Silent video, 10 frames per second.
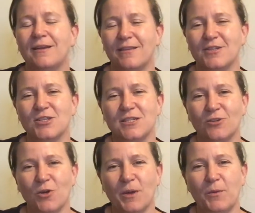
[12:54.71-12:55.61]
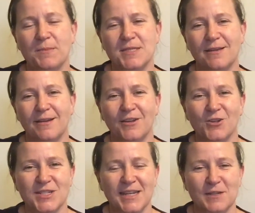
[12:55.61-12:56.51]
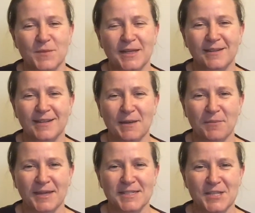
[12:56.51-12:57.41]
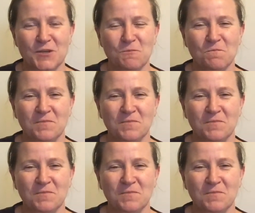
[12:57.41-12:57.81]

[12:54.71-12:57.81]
then just look on my website and contact me and I'll get back to you.